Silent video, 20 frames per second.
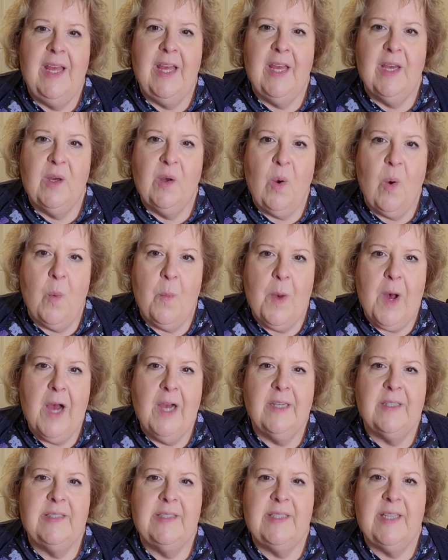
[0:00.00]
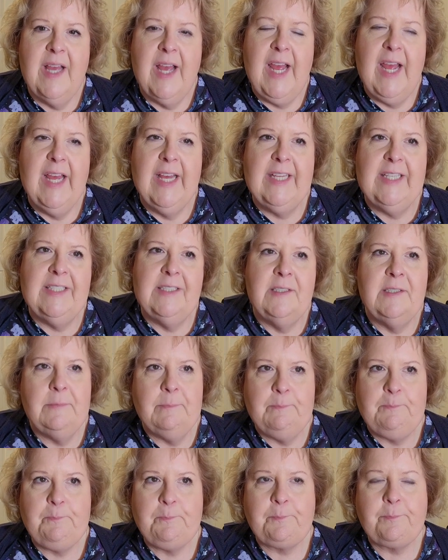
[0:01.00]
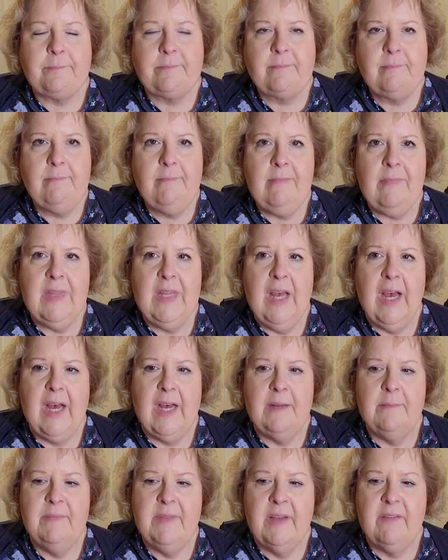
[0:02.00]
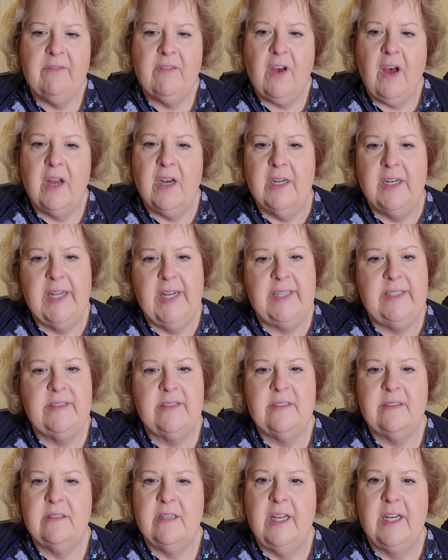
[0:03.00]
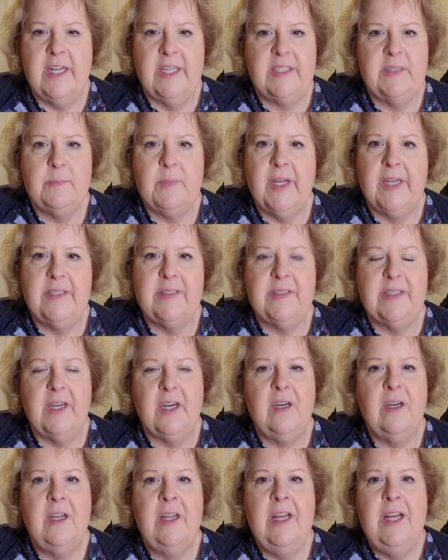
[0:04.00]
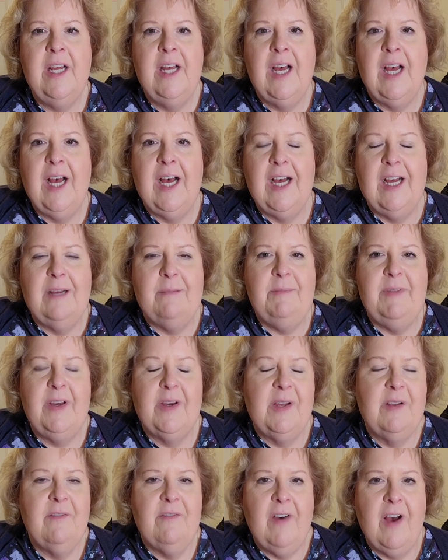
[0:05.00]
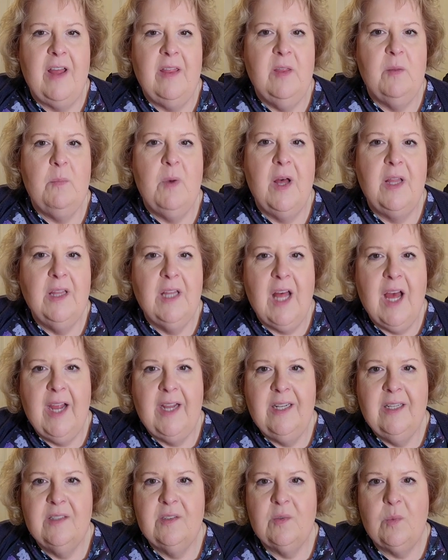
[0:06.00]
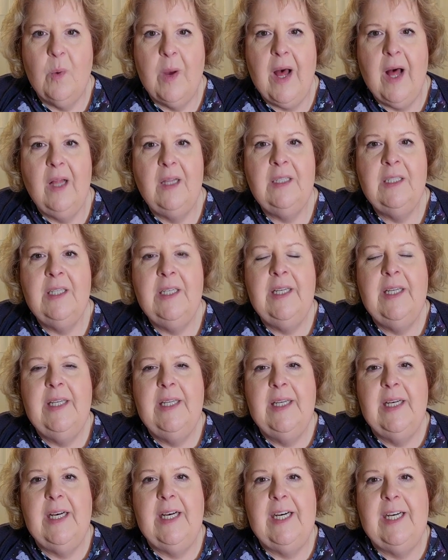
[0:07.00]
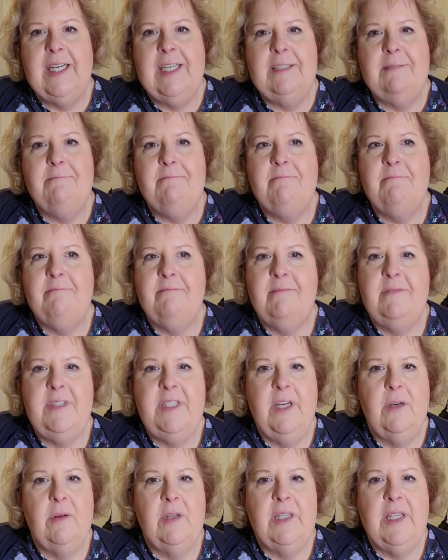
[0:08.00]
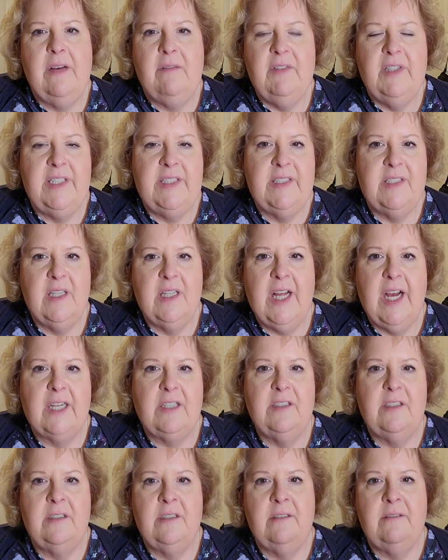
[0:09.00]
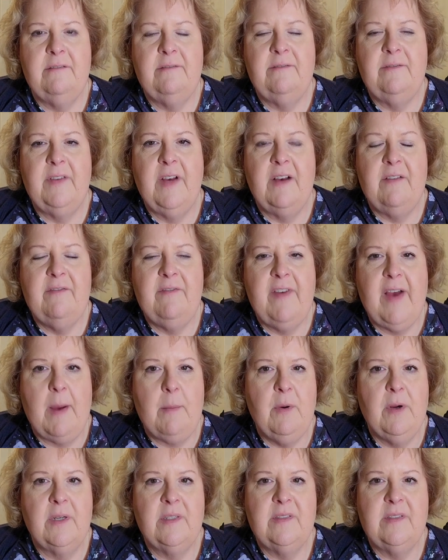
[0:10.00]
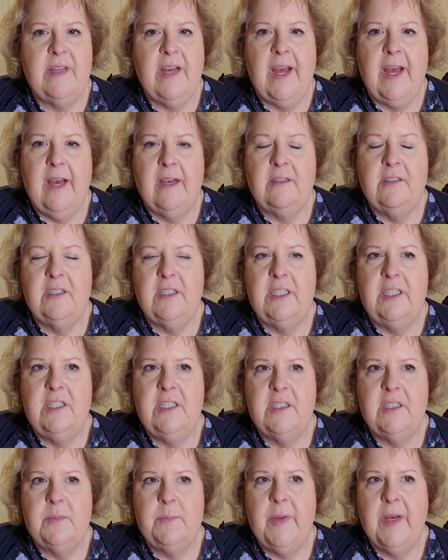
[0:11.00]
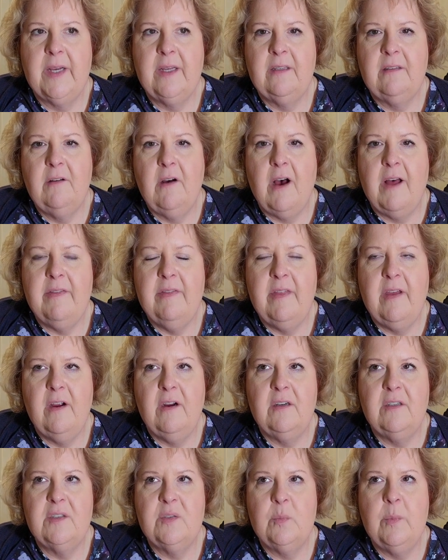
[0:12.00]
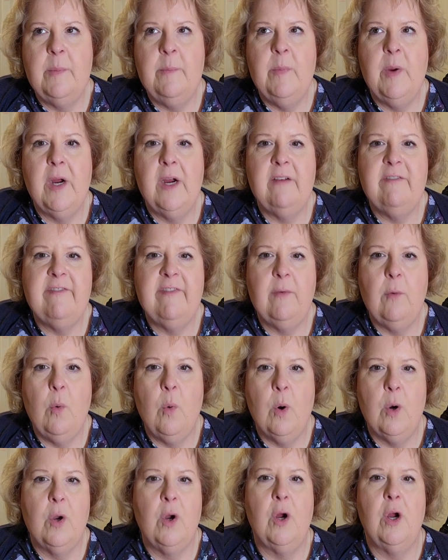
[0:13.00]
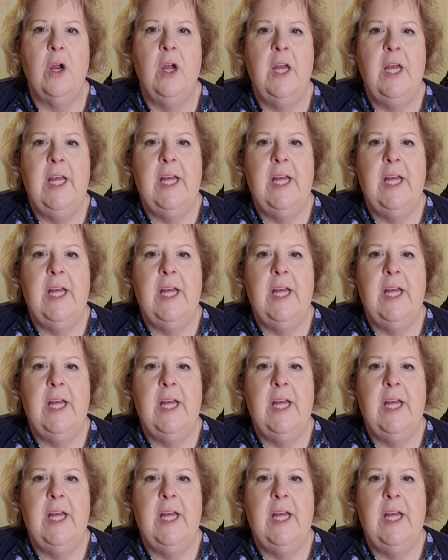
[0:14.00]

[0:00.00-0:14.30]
in Comox. And they've got a nice place there. You can find them online as well. A lovely selection of fabrics. I actually just got their swimwear order.